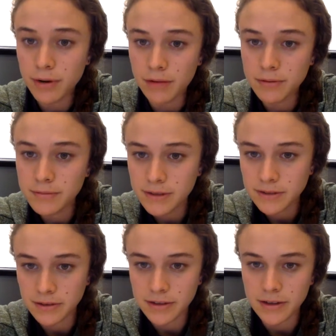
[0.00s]
problems
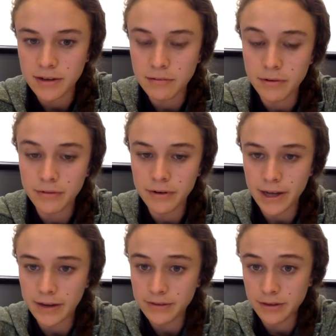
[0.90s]
associated with
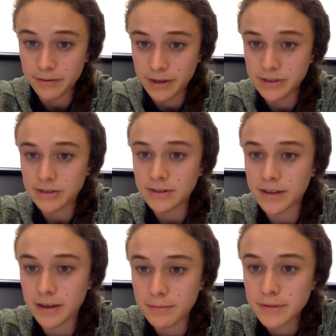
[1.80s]
organic certification
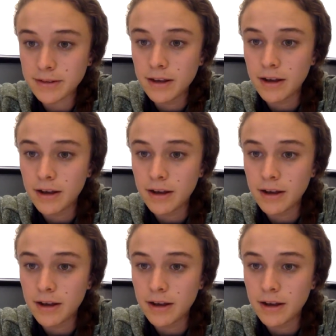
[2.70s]
schemes,